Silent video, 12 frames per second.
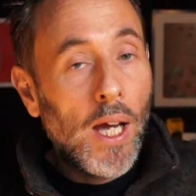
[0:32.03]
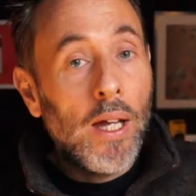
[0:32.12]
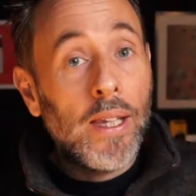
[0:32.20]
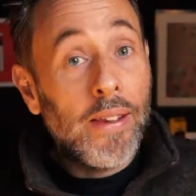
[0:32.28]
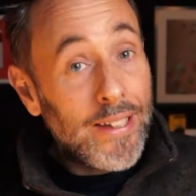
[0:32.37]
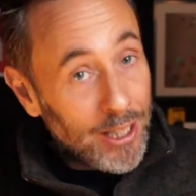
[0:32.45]

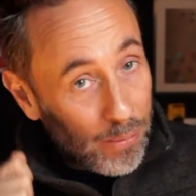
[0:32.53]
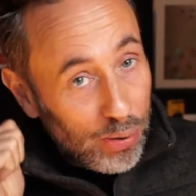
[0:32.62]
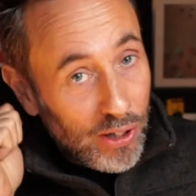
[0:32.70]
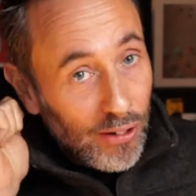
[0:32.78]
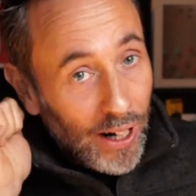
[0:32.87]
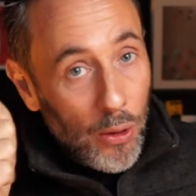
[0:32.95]
Now, there's some
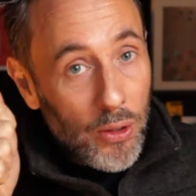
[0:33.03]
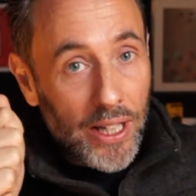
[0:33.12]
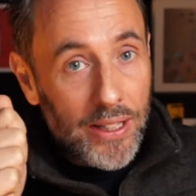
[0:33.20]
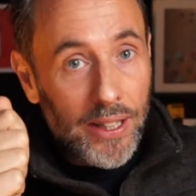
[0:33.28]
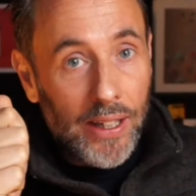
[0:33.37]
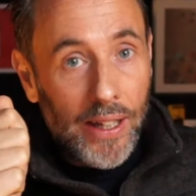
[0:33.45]
prerequisites
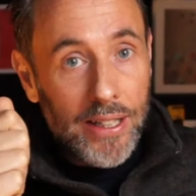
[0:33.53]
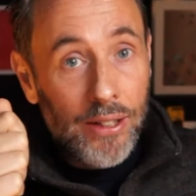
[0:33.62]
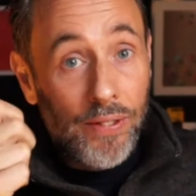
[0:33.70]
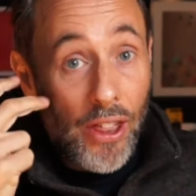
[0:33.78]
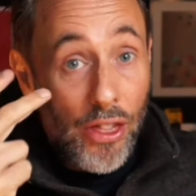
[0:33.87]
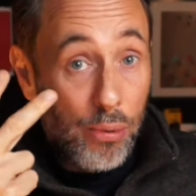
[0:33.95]
to this, in
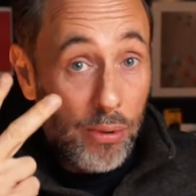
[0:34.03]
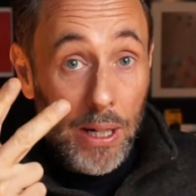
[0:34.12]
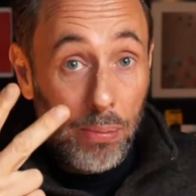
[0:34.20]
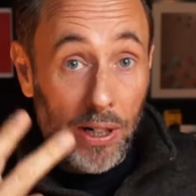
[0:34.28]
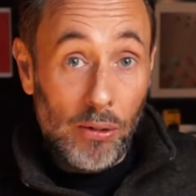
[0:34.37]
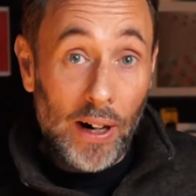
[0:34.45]
fact, 3
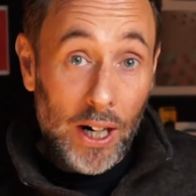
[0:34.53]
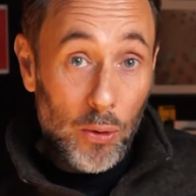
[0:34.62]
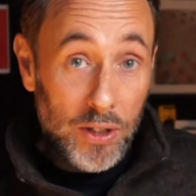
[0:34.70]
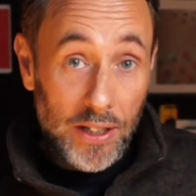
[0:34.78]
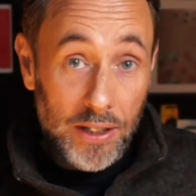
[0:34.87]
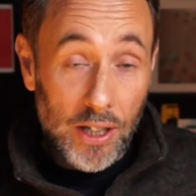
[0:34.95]

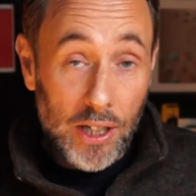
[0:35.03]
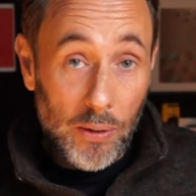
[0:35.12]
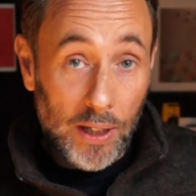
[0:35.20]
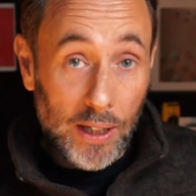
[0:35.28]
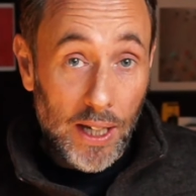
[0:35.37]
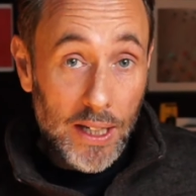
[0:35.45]
prerequisites to
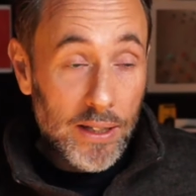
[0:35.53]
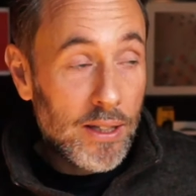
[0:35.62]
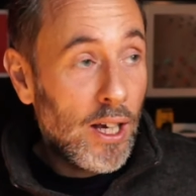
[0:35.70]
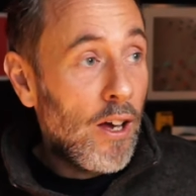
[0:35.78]
doing this.